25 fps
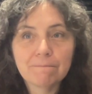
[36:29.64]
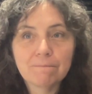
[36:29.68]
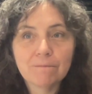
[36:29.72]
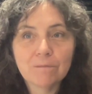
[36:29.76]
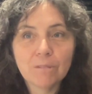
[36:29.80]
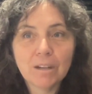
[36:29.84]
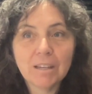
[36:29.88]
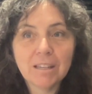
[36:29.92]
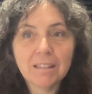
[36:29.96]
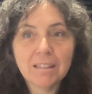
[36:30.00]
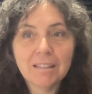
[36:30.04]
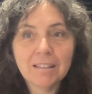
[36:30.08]

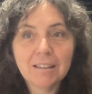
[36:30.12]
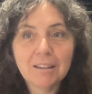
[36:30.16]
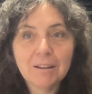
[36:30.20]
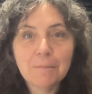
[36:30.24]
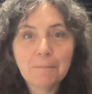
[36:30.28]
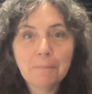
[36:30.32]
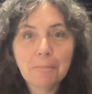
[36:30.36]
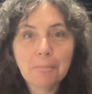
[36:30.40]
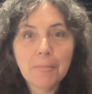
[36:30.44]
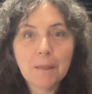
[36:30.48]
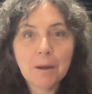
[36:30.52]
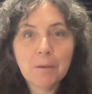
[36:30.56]
Right?
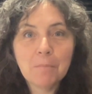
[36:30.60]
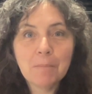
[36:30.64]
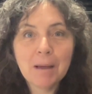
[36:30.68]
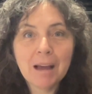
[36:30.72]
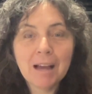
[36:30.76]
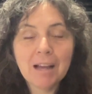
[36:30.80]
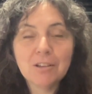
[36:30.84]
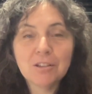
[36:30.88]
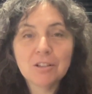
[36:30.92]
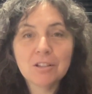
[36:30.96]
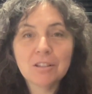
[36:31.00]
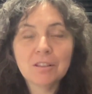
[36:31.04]

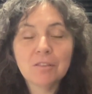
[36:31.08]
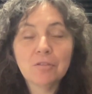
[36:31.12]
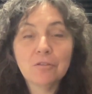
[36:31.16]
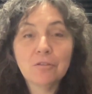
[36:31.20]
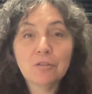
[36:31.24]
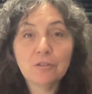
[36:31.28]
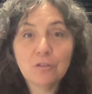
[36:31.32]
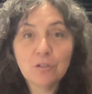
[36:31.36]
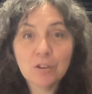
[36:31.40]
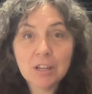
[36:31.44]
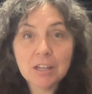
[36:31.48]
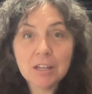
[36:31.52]
Imagine the
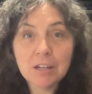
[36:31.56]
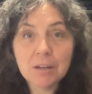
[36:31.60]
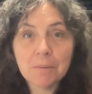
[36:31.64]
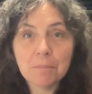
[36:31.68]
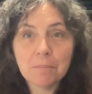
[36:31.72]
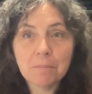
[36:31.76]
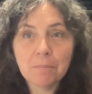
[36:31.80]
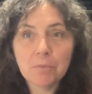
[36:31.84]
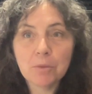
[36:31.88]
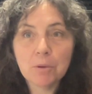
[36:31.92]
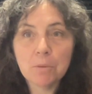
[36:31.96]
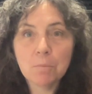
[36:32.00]

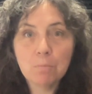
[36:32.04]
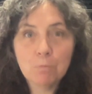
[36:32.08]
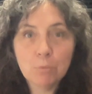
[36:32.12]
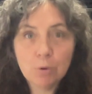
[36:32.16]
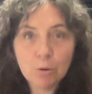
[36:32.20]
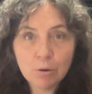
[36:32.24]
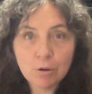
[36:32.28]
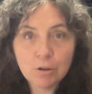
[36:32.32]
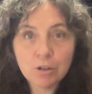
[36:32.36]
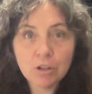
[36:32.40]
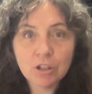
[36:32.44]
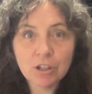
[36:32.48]
freedom, the
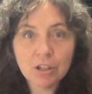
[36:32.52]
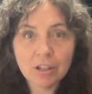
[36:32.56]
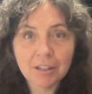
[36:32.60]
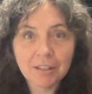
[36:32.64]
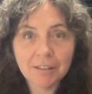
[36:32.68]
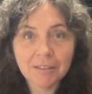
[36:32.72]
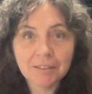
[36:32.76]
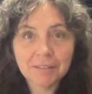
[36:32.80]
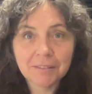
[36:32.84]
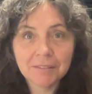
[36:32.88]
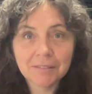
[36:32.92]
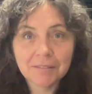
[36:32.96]
moksha
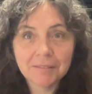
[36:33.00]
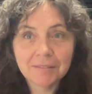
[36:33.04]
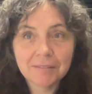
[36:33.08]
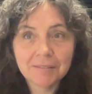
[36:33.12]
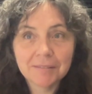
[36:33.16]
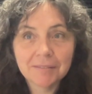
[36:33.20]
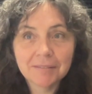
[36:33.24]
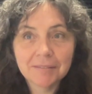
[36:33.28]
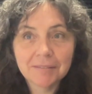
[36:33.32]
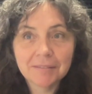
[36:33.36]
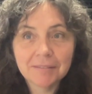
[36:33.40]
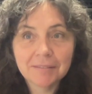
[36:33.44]

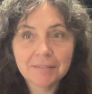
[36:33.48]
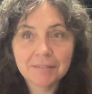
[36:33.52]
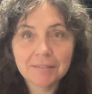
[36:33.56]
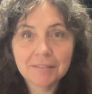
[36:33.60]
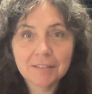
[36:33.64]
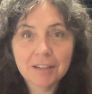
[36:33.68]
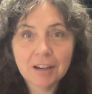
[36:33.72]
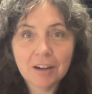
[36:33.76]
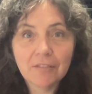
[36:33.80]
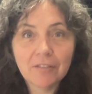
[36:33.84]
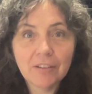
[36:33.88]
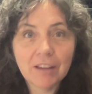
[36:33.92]

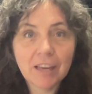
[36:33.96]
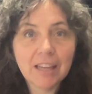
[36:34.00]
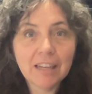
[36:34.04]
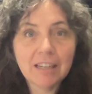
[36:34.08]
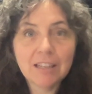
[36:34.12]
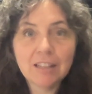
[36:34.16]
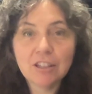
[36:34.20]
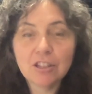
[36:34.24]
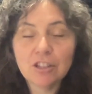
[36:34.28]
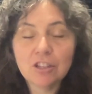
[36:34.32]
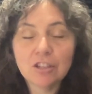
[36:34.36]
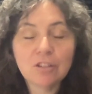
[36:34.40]
of getting
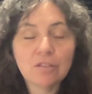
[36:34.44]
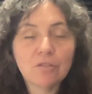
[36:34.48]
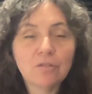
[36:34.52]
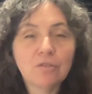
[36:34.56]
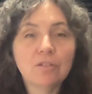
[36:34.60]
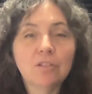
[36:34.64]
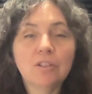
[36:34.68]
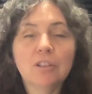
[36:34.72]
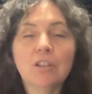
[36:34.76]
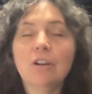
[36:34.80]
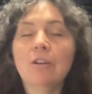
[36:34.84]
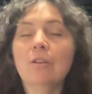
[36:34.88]
to just
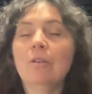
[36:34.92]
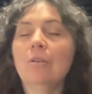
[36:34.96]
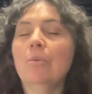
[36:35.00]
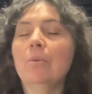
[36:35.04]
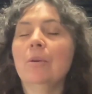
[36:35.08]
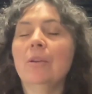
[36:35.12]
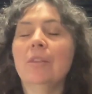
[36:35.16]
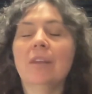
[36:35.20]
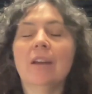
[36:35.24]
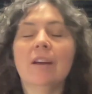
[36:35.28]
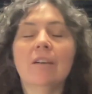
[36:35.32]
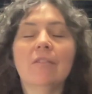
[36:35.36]
flow
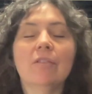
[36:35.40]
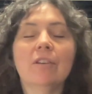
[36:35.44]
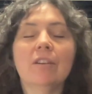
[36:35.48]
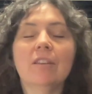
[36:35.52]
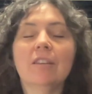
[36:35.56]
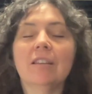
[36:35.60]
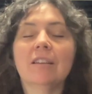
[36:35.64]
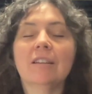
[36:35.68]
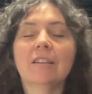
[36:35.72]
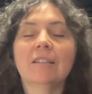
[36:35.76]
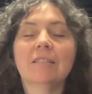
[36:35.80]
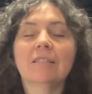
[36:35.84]
with
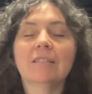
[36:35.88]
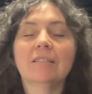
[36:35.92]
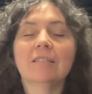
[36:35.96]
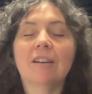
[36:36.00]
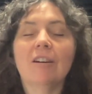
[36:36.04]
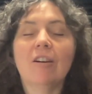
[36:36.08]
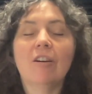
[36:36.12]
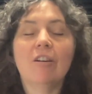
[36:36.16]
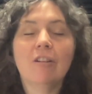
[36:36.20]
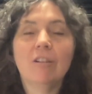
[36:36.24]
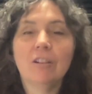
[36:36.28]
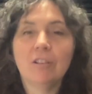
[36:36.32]
everything
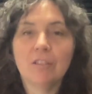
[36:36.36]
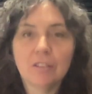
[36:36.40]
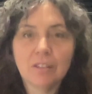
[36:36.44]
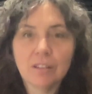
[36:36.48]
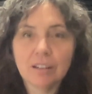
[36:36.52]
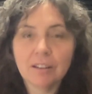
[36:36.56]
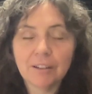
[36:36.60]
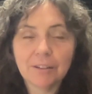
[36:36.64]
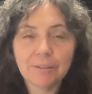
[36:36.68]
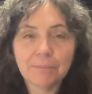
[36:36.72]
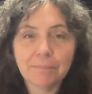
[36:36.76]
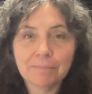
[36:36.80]
all the
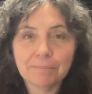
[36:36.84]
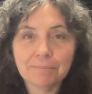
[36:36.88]
time.